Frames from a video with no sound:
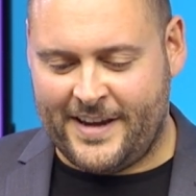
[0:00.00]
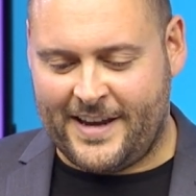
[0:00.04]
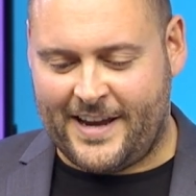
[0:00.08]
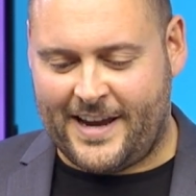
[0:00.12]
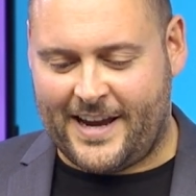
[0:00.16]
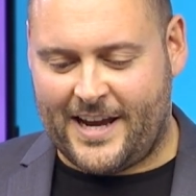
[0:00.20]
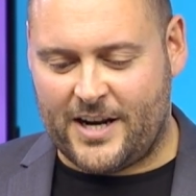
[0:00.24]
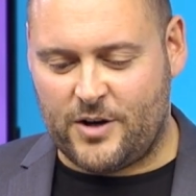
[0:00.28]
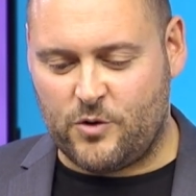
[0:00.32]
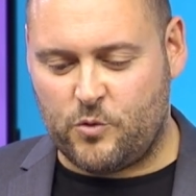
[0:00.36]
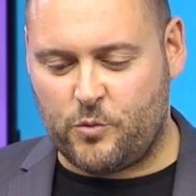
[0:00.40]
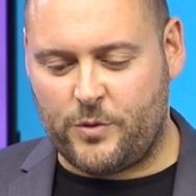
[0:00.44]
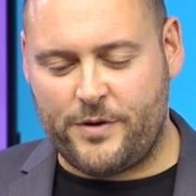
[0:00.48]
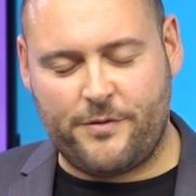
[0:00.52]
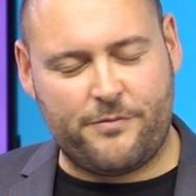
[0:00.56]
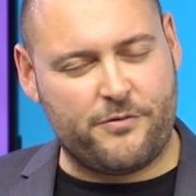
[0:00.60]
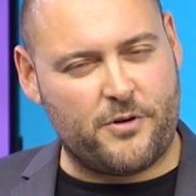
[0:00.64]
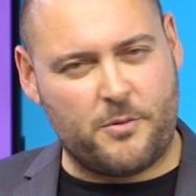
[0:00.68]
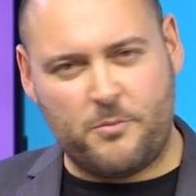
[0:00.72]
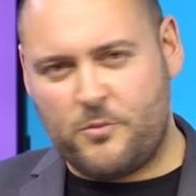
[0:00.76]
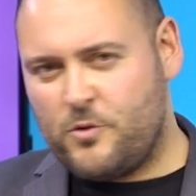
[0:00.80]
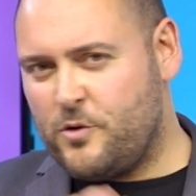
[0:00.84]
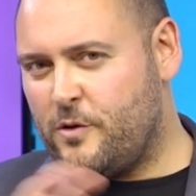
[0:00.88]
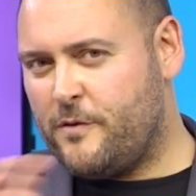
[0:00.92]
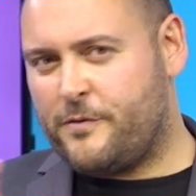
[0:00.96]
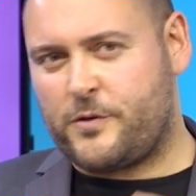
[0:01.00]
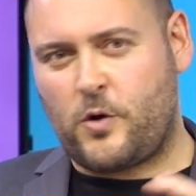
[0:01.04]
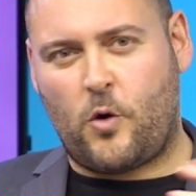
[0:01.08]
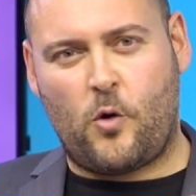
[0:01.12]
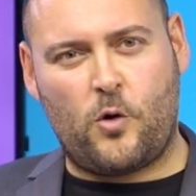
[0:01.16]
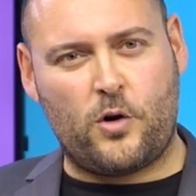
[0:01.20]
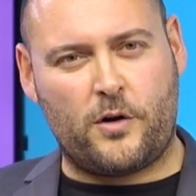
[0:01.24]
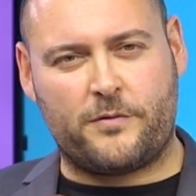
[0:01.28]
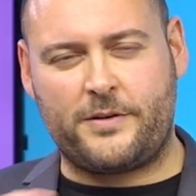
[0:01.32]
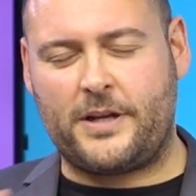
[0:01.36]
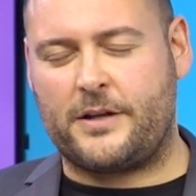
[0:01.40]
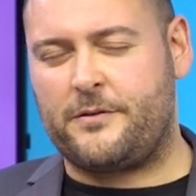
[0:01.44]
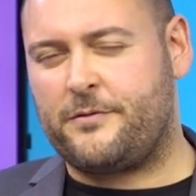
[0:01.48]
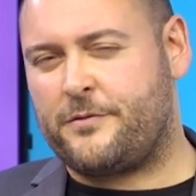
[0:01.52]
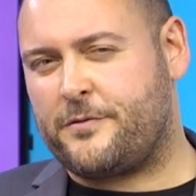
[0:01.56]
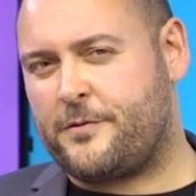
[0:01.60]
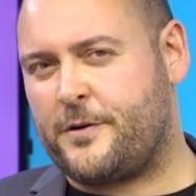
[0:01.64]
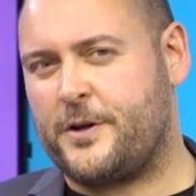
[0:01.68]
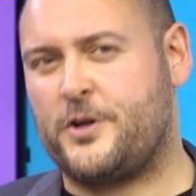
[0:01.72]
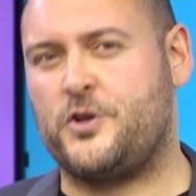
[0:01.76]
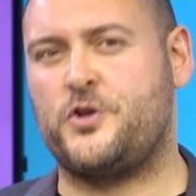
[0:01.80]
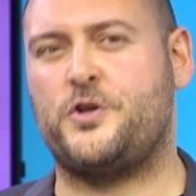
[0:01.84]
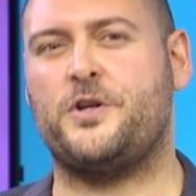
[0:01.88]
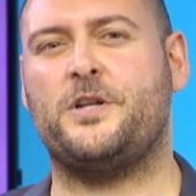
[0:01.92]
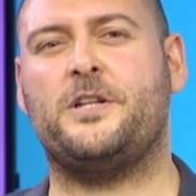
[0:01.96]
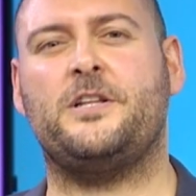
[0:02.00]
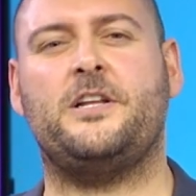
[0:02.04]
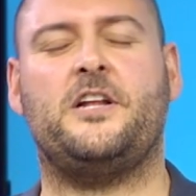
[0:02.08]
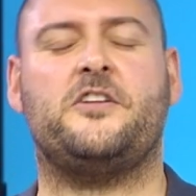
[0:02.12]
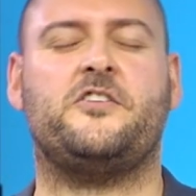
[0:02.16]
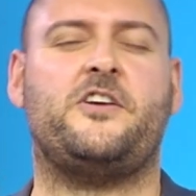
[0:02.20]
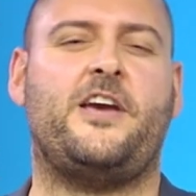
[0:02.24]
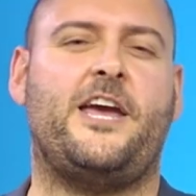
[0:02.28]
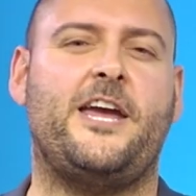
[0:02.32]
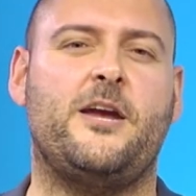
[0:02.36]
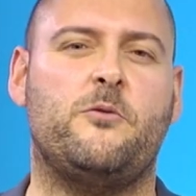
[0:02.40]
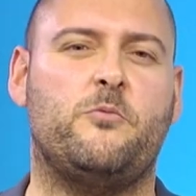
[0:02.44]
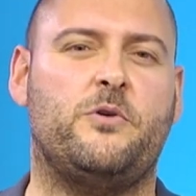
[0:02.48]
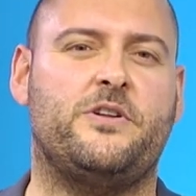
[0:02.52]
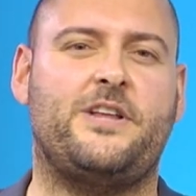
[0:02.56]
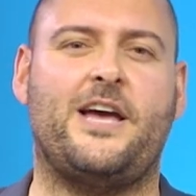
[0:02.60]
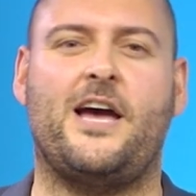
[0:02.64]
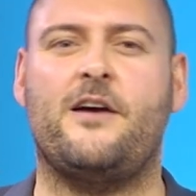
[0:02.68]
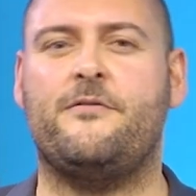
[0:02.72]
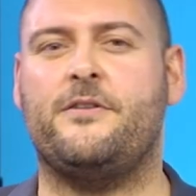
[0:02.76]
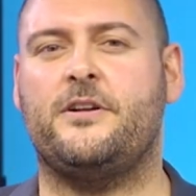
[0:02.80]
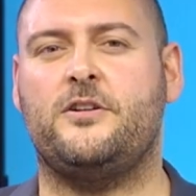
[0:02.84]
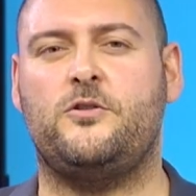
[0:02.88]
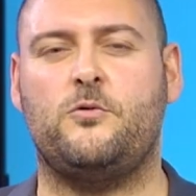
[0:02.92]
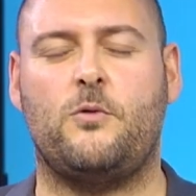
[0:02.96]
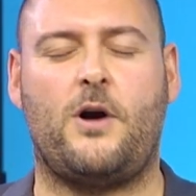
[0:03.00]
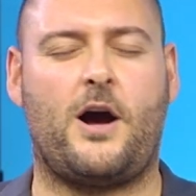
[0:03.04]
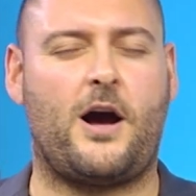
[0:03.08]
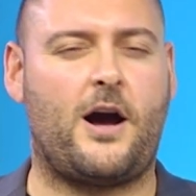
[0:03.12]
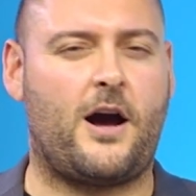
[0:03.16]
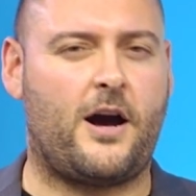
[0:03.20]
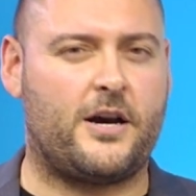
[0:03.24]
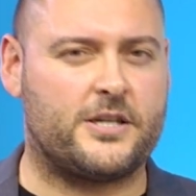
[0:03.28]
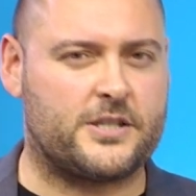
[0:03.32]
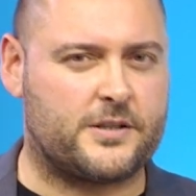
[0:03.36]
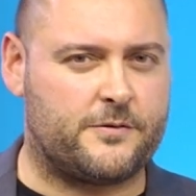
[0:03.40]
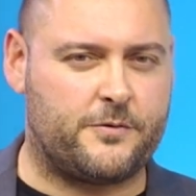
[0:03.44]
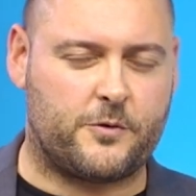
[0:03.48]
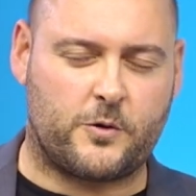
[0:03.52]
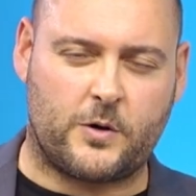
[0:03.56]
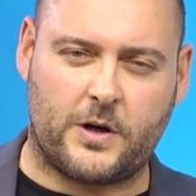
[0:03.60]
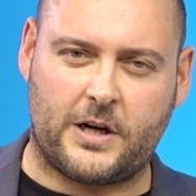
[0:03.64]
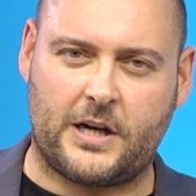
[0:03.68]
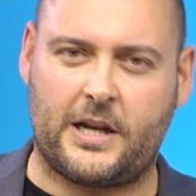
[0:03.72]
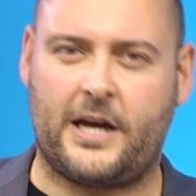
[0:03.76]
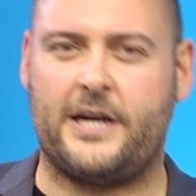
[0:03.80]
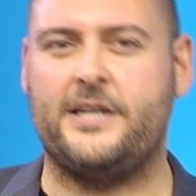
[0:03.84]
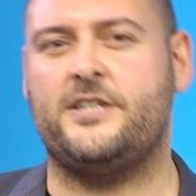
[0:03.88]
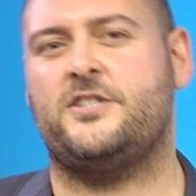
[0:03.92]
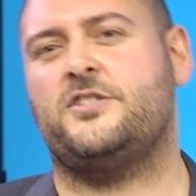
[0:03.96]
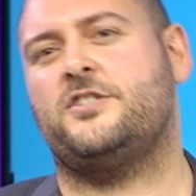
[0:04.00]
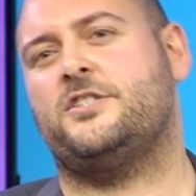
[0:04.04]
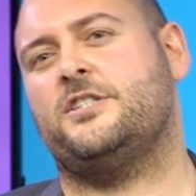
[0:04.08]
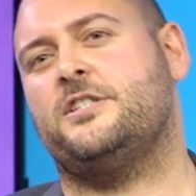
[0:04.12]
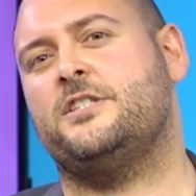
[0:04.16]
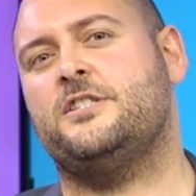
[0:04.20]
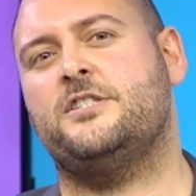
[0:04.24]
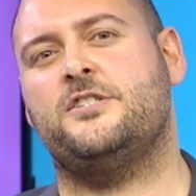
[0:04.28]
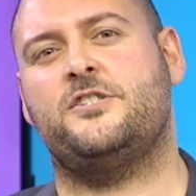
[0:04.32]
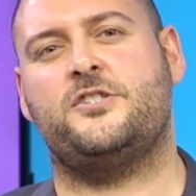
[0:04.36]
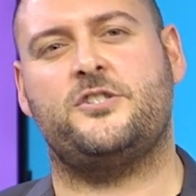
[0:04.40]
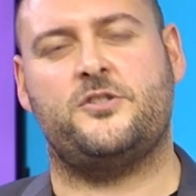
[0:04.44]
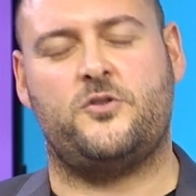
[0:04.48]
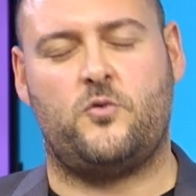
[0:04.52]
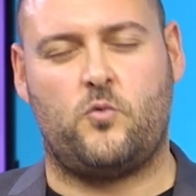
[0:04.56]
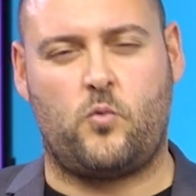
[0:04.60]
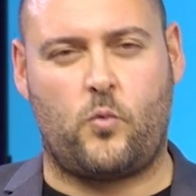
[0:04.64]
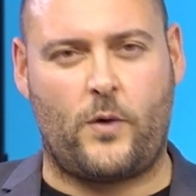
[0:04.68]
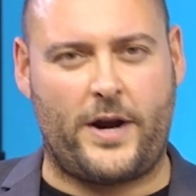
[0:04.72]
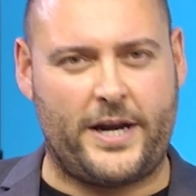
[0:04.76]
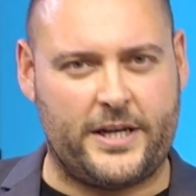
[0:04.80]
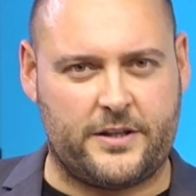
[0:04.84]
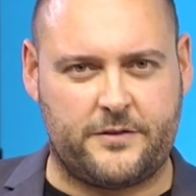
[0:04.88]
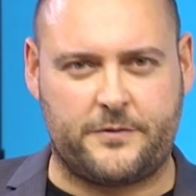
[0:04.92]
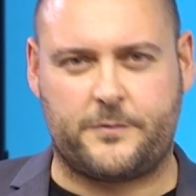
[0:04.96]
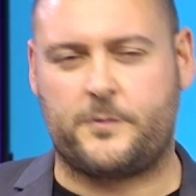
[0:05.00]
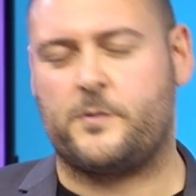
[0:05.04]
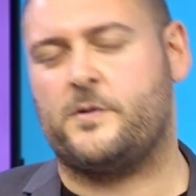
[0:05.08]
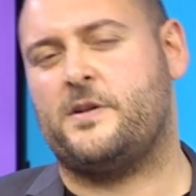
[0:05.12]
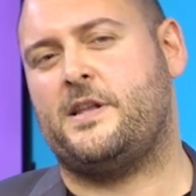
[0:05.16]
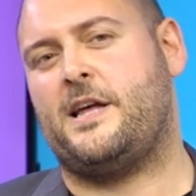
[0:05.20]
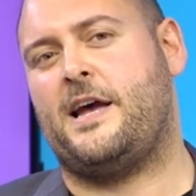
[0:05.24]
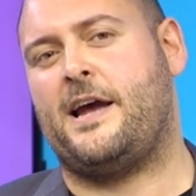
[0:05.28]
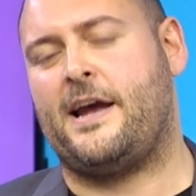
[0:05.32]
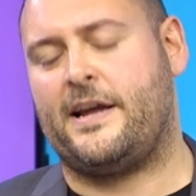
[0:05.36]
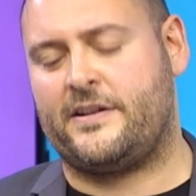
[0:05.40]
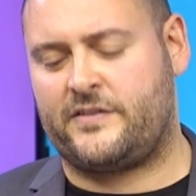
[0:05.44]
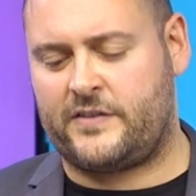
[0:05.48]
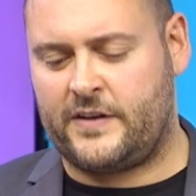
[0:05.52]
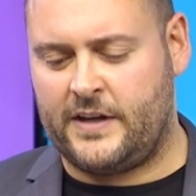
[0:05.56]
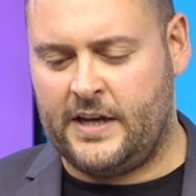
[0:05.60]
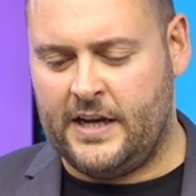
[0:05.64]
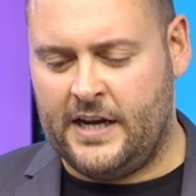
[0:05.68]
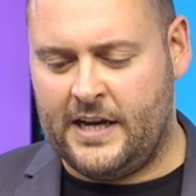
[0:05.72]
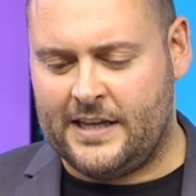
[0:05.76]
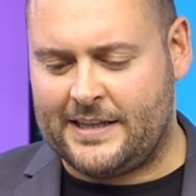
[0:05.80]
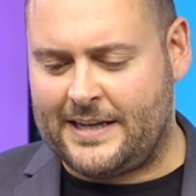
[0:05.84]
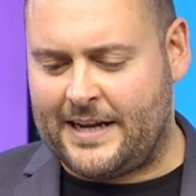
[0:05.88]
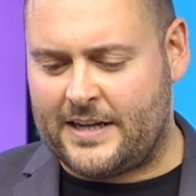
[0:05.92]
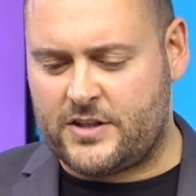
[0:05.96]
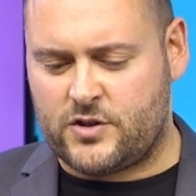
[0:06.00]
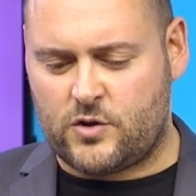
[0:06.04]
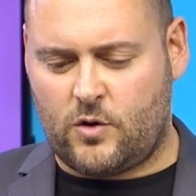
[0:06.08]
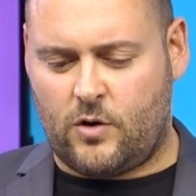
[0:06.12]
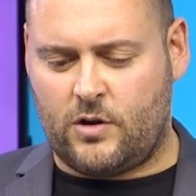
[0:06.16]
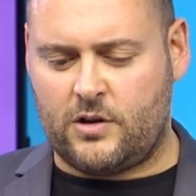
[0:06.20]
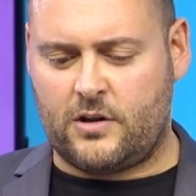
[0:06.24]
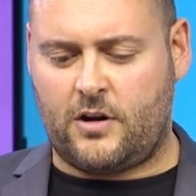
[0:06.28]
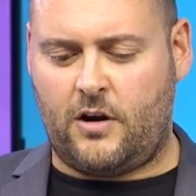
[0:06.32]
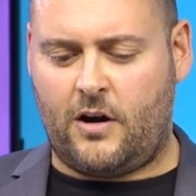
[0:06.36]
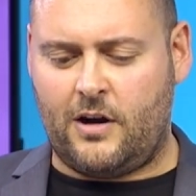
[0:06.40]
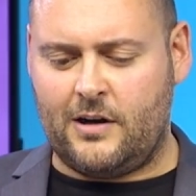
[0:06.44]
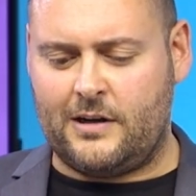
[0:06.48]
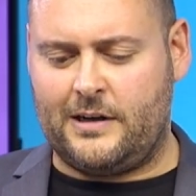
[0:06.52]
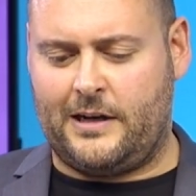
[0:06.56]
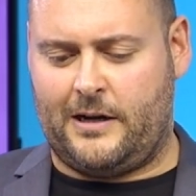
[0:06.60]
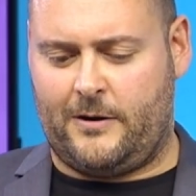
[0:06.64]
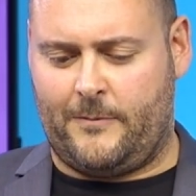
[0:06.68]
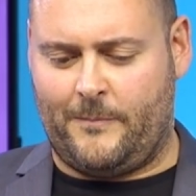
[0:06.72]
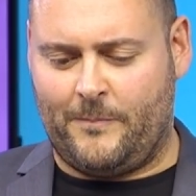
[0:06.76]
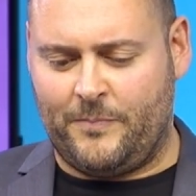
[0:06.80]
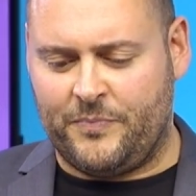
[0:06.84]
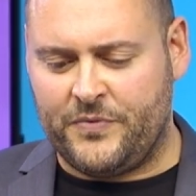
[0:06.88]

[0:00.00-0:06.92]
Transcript: And we've removed all of that friction that came with having to ask for a license and wait for that. That's all gone now.